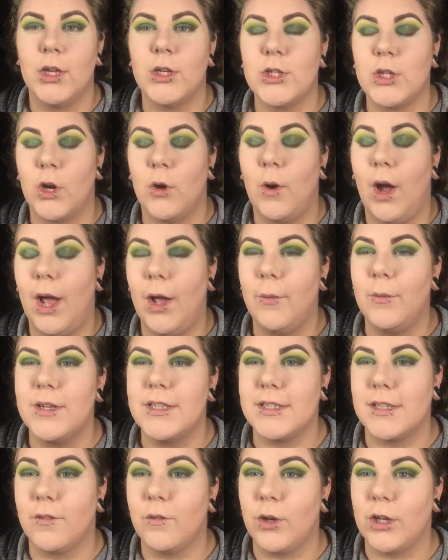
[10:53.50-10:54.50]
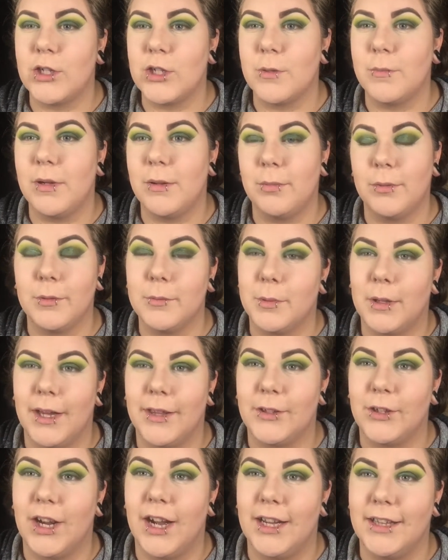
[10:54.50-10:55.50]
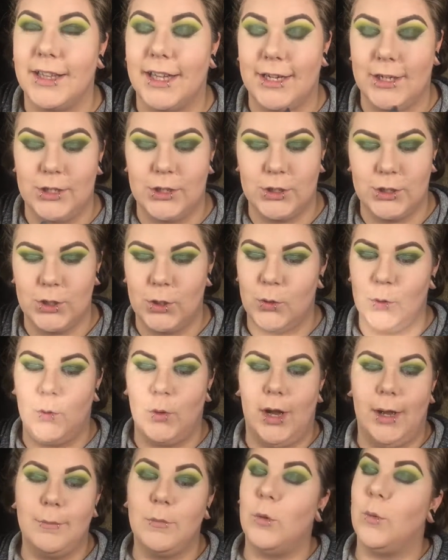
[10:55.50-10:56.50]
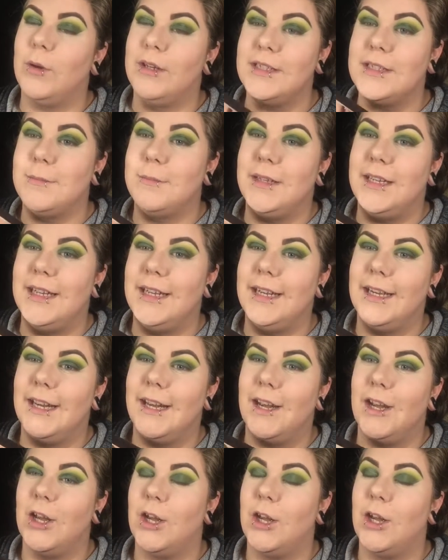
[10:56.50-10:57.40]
So I always love watching people apply their highlighters, so I'm going to be